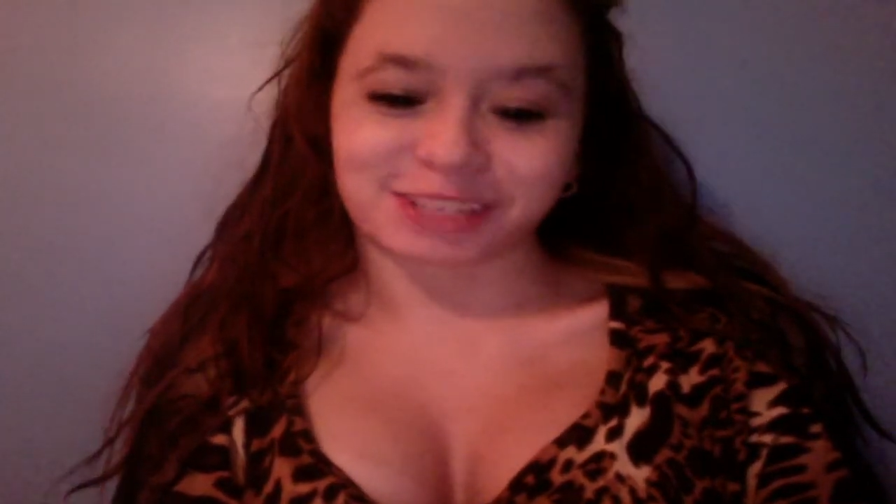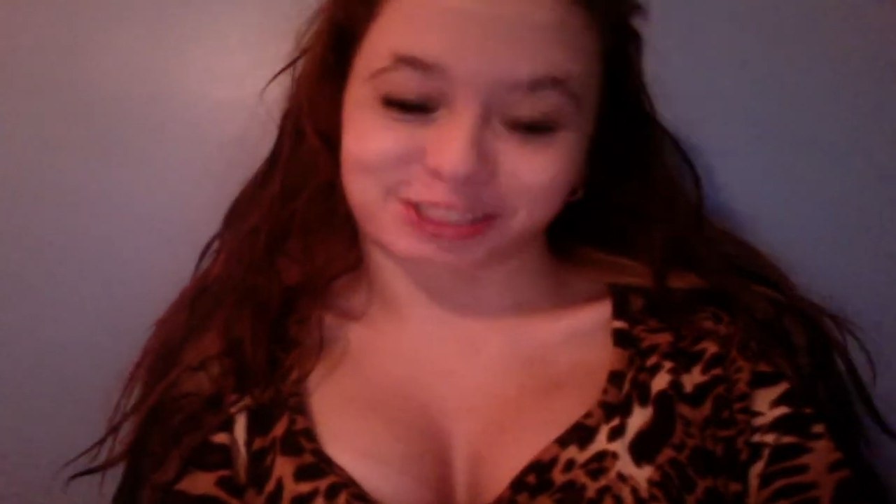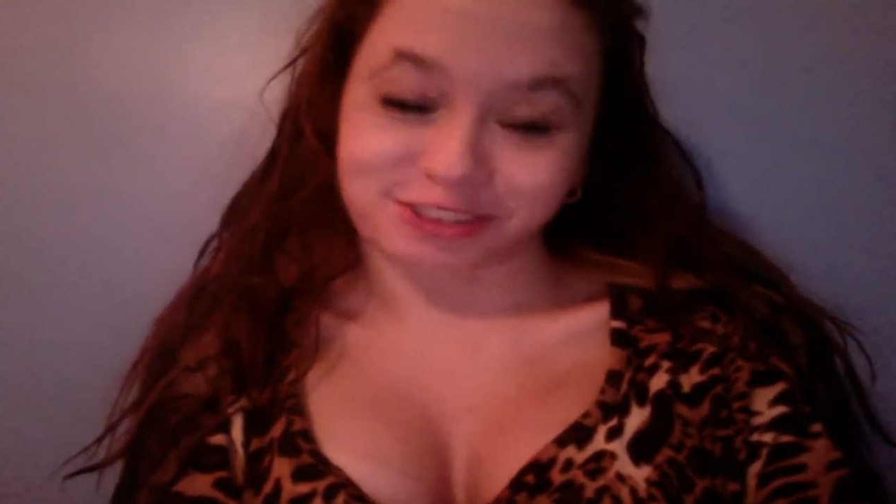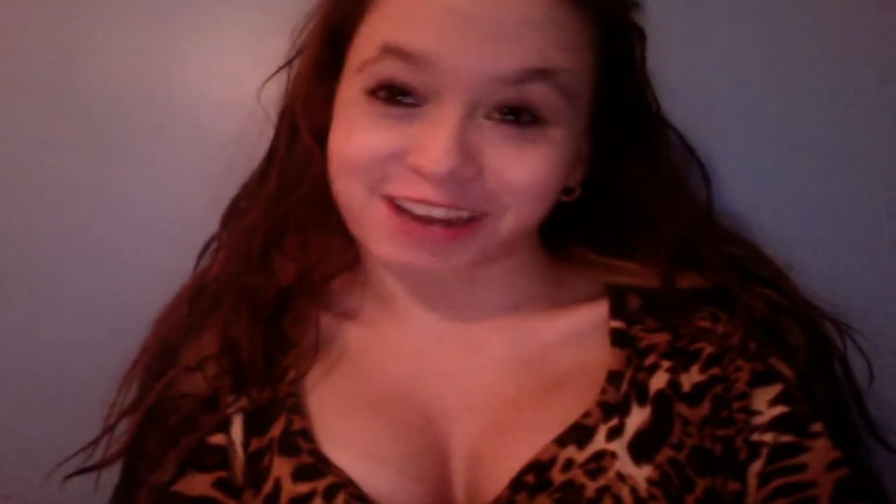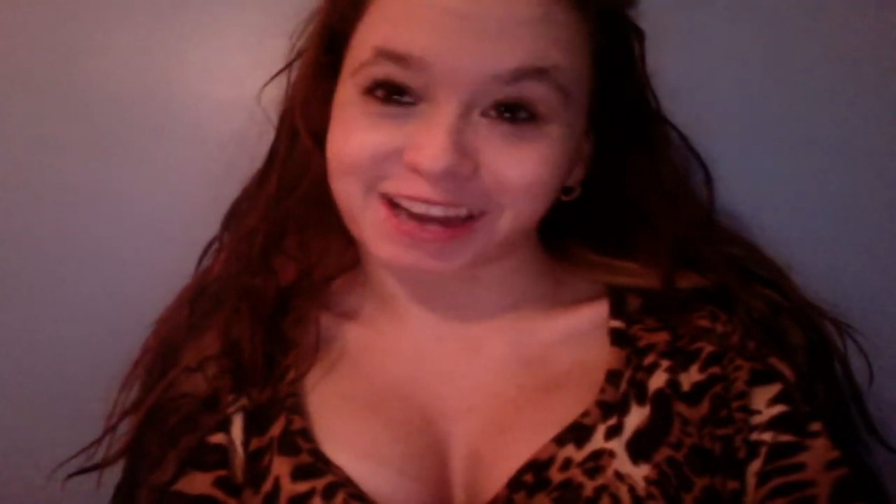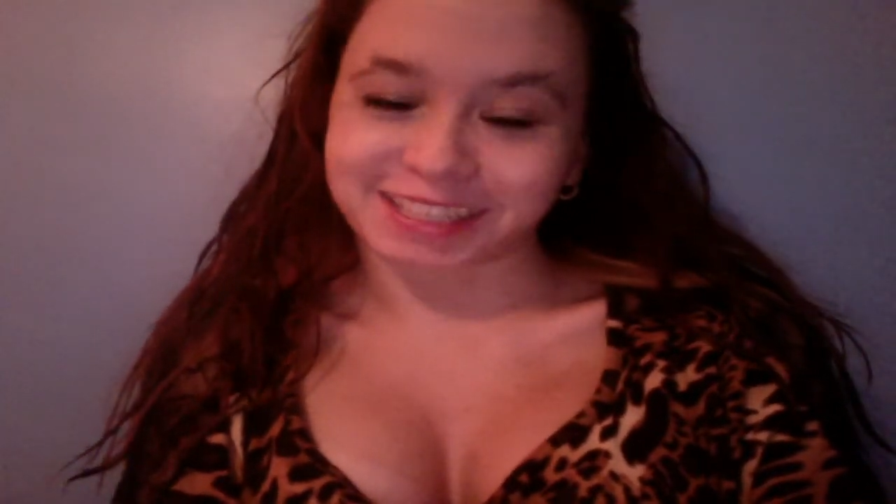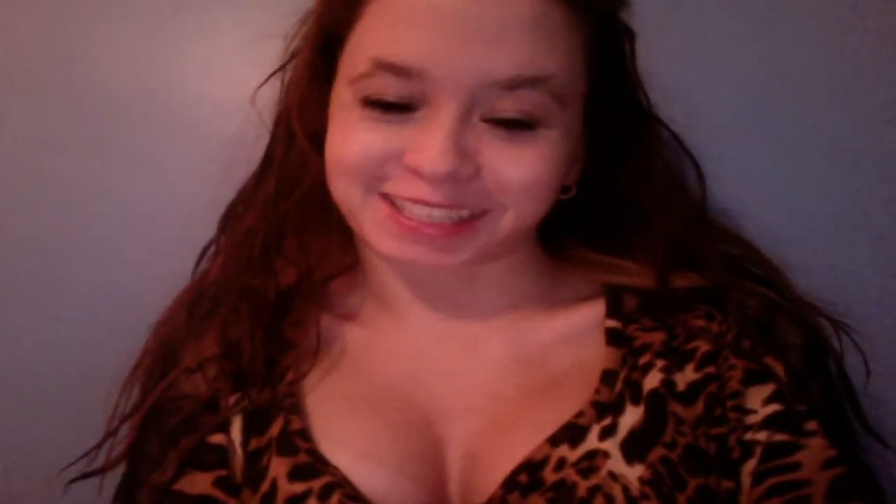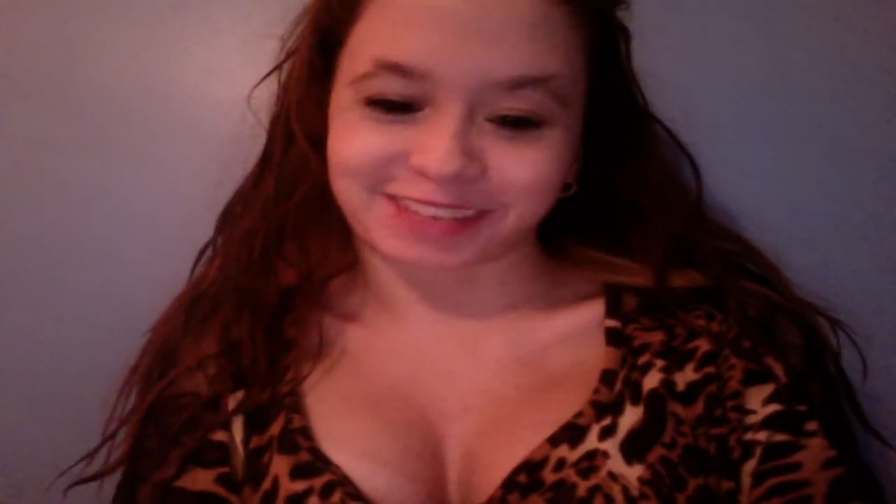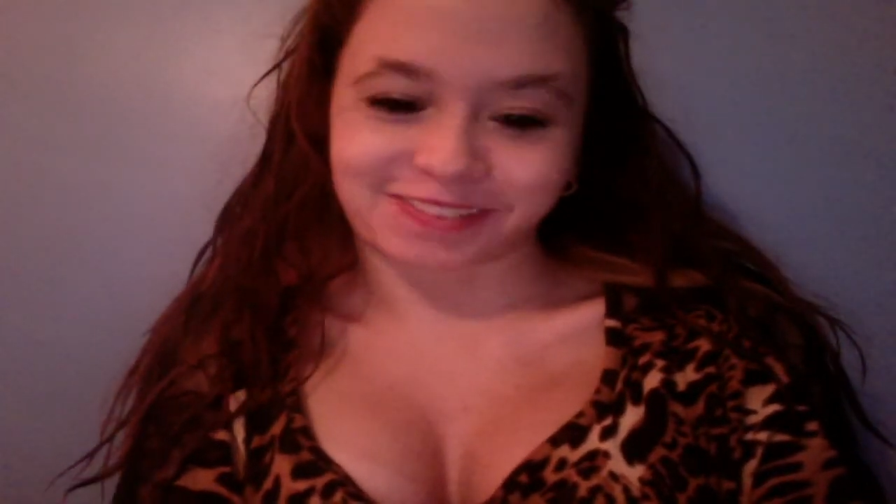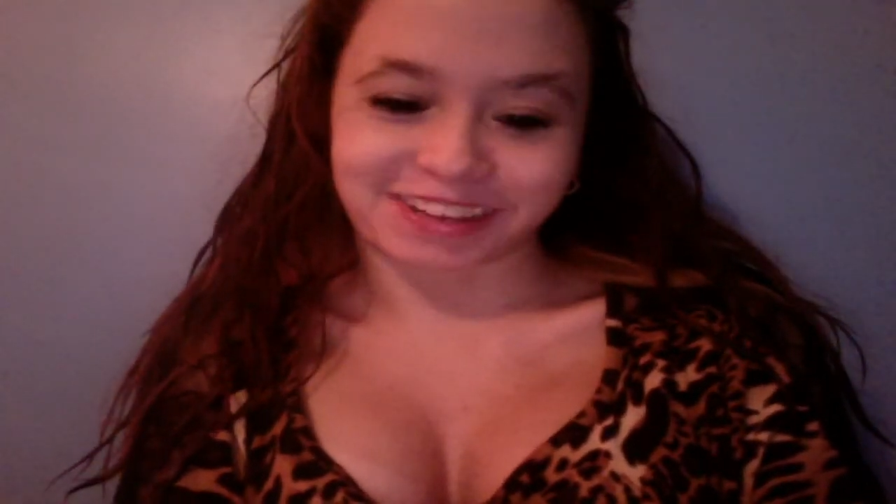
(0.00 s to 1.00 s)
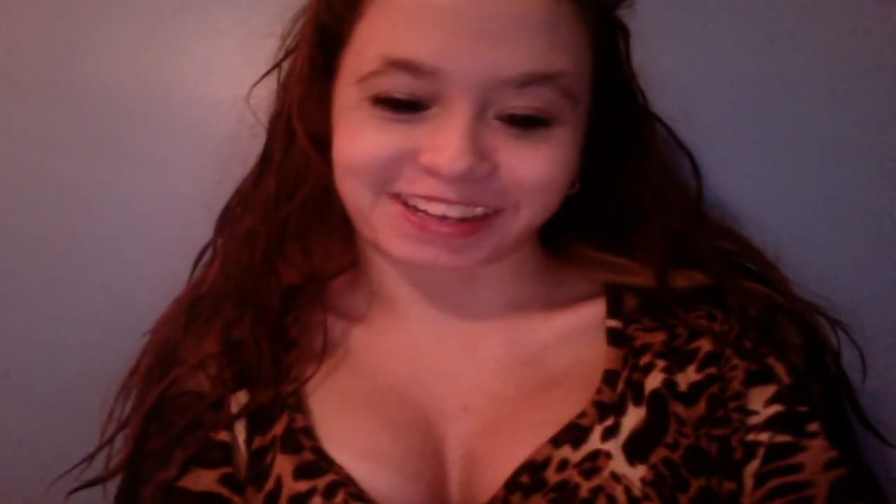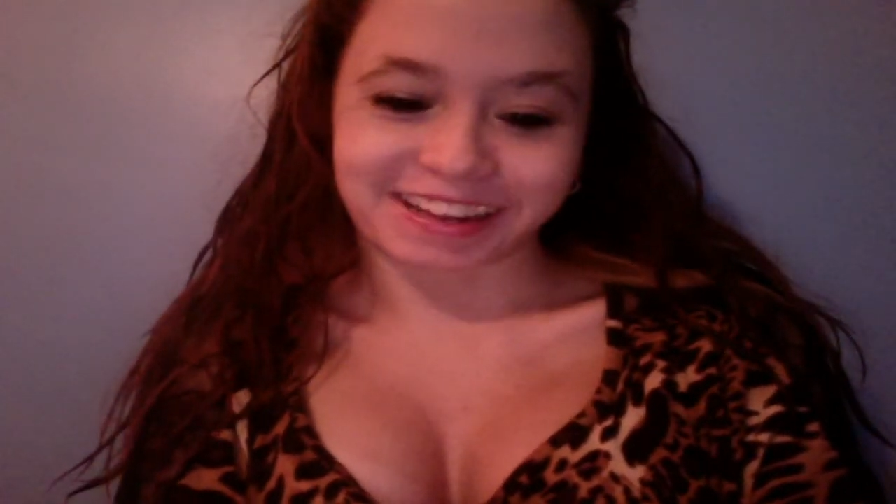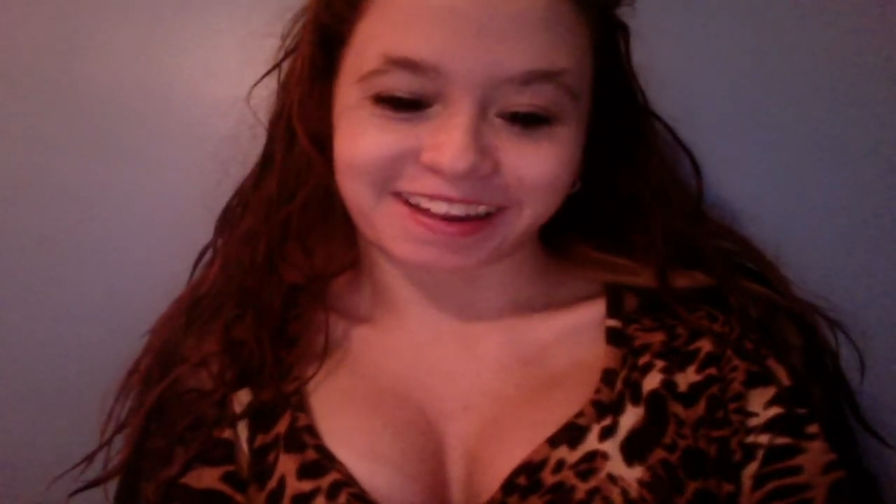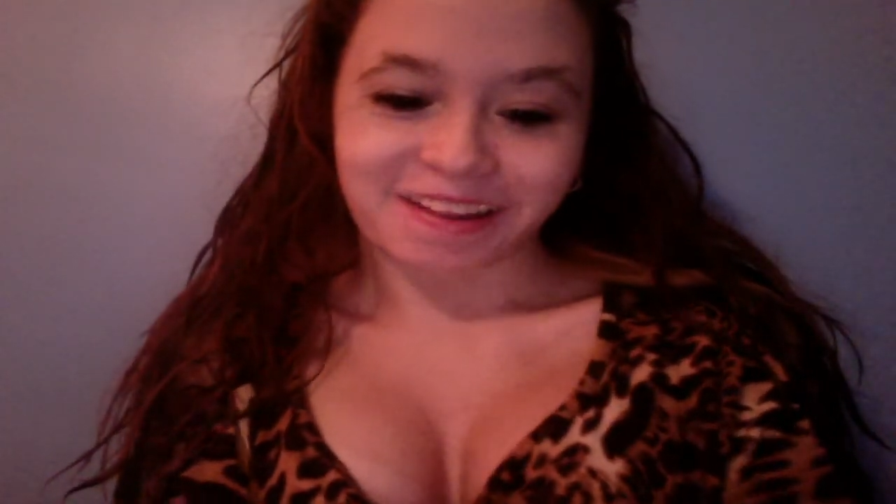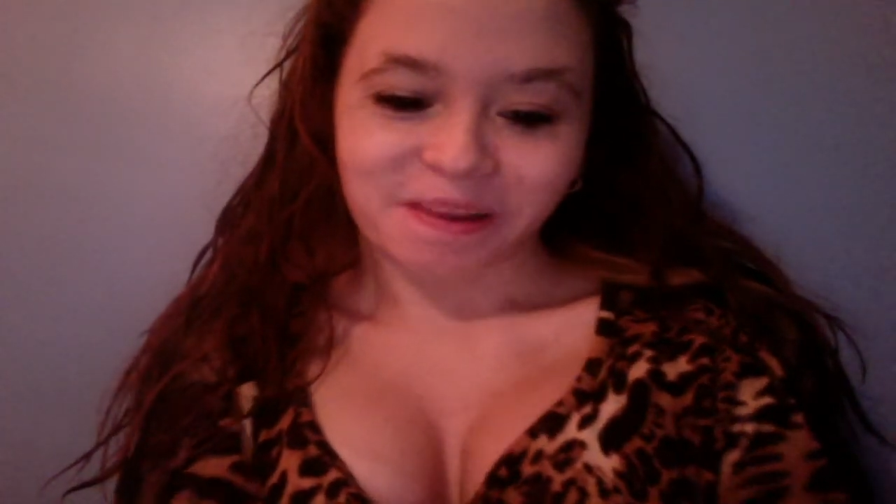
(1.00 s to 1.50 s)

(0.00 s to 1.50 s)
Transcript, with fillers: distracting me.